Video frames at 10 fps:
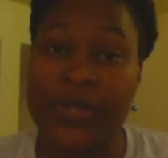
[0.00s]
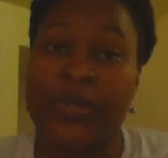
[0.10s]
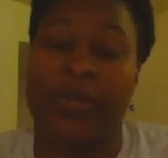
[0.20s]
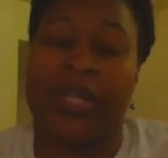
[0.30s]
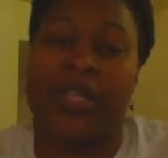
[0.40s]

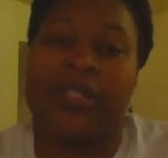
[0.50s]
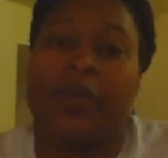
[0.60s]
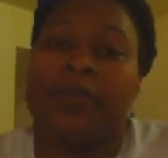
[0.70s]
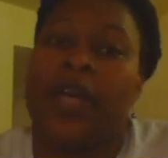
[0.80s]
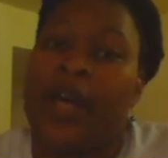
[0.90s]
cool because
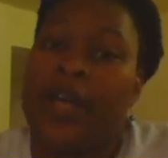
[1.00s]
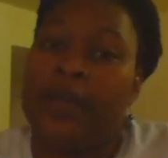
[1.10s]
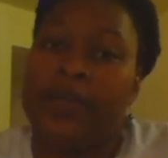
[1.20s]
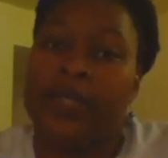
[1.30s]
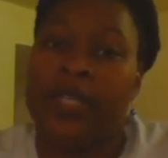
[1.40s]

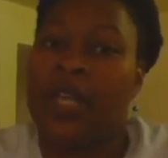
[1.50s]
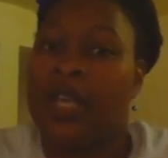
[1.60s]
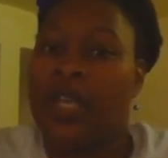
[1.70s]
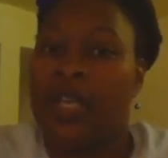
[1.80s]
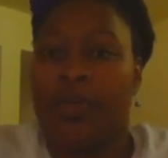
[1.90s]
sometimes,
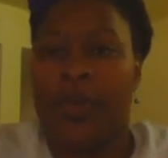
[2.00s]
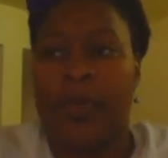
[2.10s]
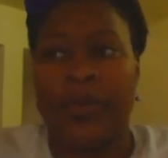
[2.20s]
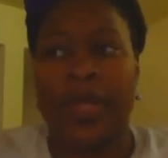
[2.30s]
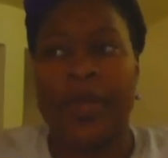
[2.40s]
you know,
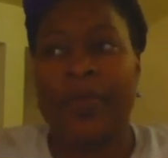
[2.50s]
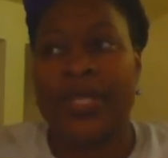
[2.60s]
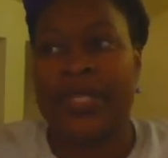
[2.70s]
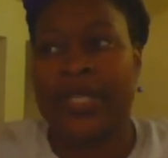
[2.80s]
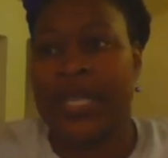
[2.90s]
people get
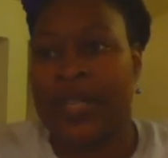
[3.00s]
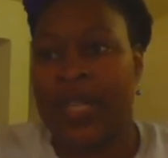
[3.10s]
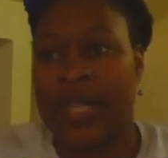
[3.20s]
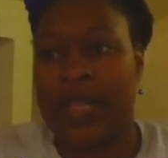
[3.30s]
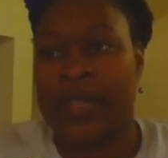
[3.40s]
busy
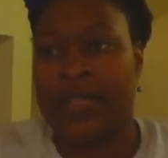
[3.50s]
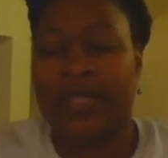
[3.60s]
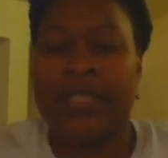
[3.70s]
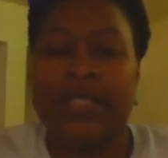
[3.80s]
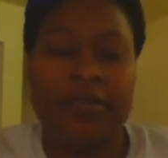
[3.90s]
and the
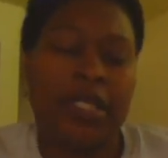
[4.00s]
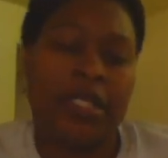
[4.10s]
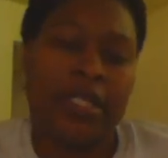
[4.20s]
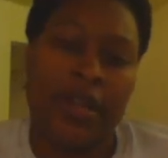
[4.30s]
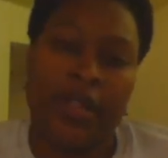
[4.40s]
sentiment
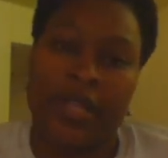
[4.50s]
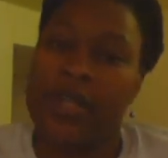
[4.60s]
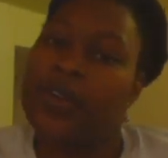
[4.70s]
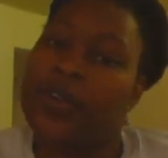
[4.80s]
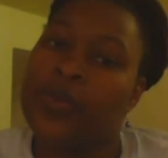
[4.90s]
is there and they
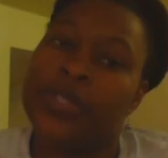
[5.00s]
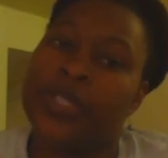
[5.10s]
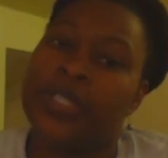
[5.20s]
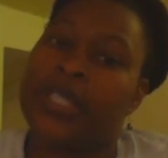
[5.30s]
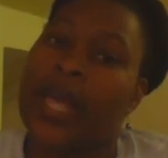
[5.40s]
don't know what
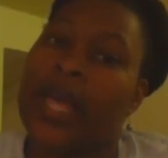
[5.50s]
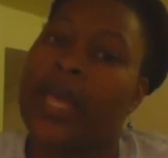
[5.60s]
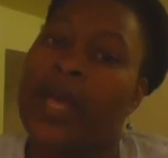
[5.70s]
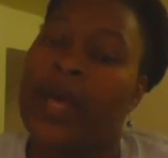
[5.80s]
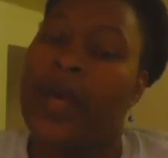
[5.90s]
to
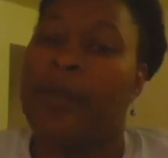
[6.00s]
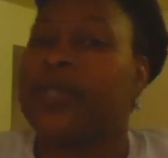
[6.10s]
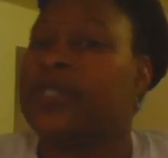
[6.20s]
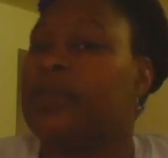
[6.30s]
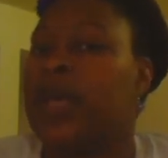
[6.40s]
say.
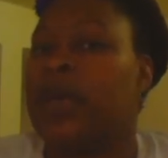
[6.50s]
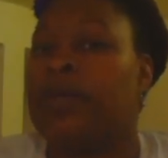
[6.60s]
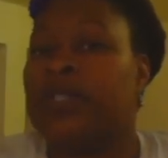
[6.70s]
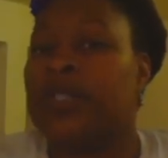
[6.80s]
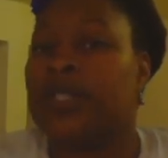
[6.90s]
But to be
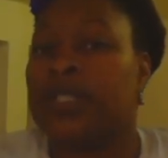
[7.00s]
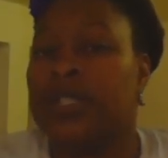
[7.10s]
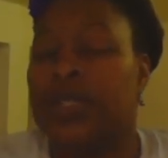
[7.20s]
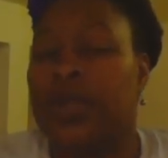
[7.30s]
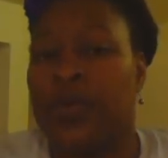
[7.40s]
able to just,
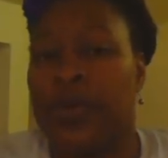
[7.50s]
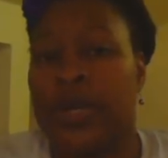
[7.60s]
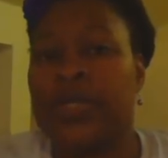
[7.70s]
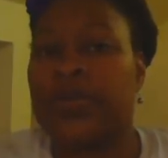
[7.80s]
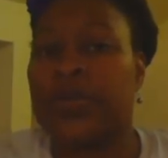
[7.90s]
you know,
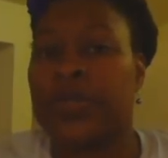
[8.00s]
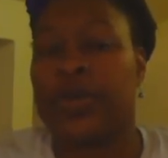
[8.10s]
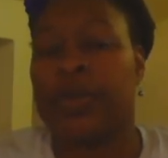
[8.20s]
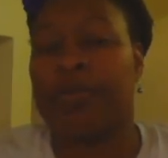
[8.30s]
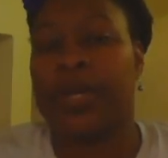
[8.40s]
run into a
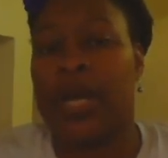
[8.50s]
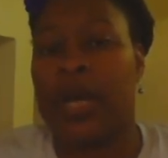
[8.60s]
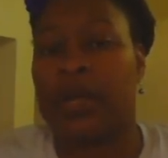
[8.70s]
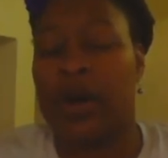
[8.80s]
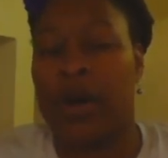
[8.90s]
store and pick
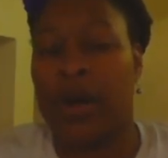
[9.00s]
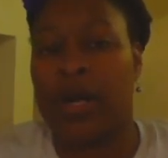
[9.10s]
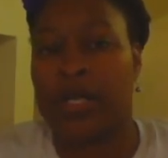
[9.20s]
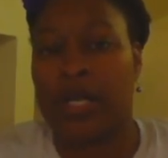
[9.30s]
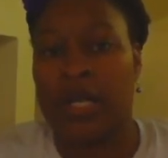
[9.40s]
out a card,